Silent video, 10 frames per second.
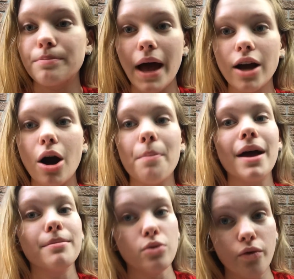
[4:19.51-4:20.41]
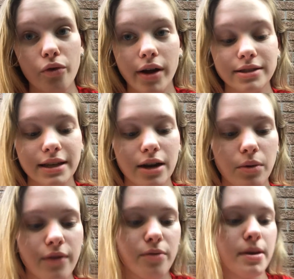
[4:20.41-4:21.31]
back up and move around to get
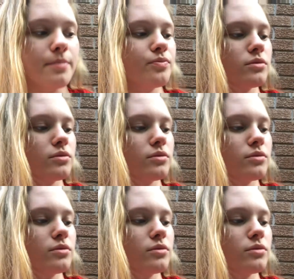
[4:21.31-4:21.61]
away from it.